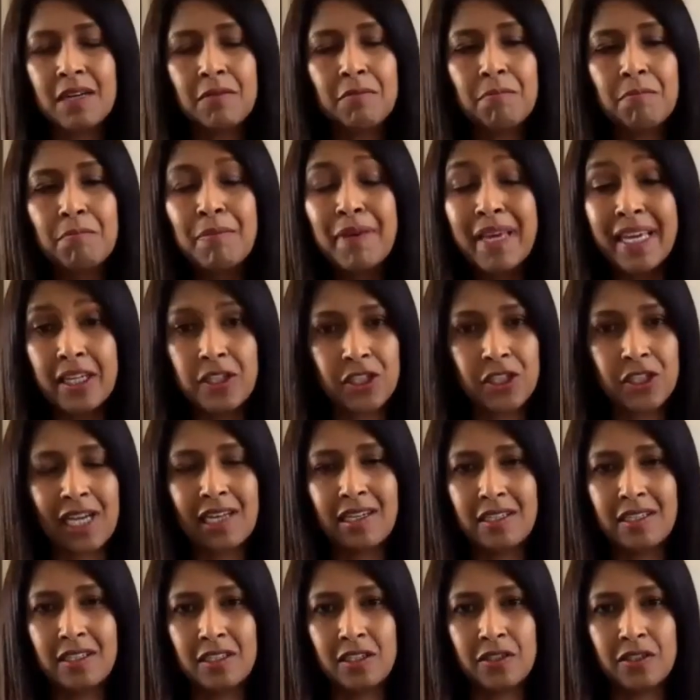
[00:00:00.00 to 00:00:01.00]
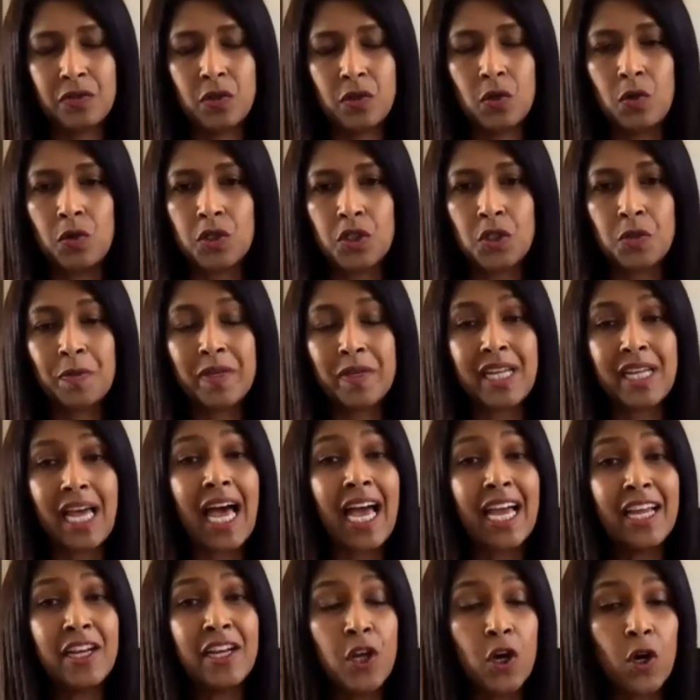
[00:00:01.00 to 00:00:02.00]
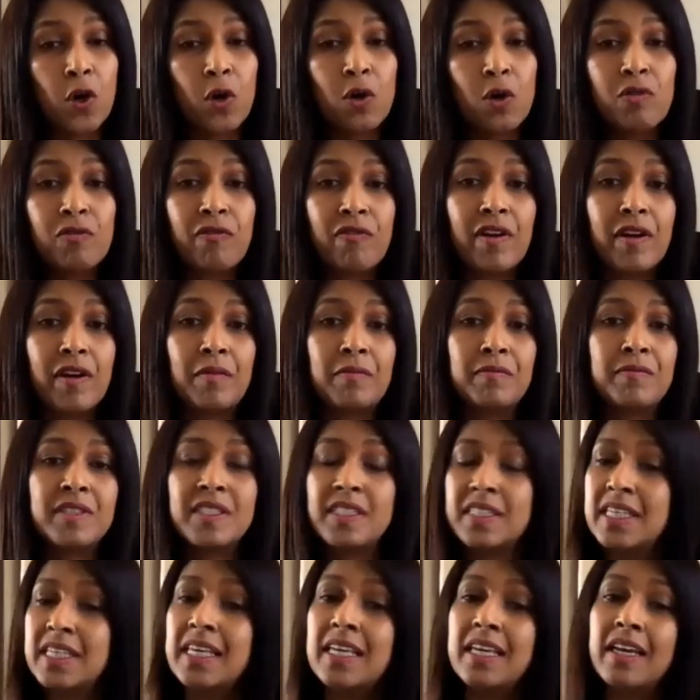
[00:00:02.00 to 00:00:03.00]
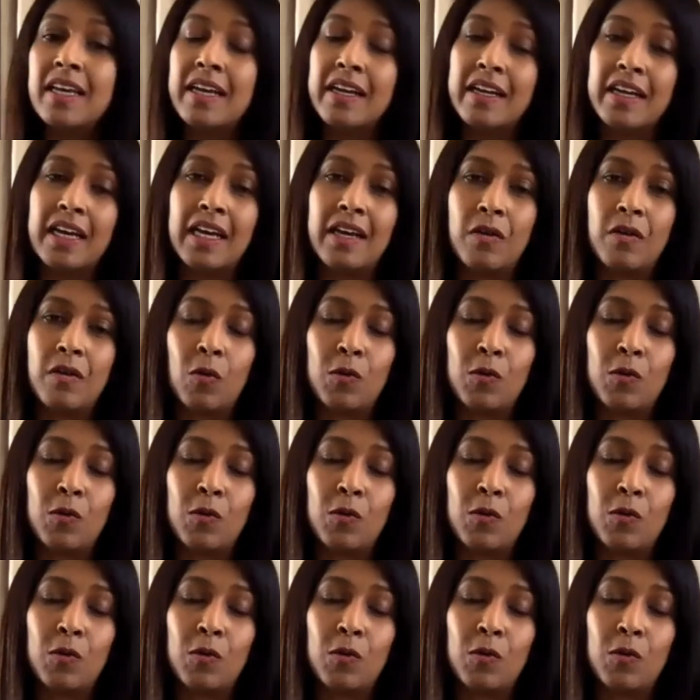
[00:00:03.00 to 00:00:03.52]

a big challenge, of course. But I know from seeing uh,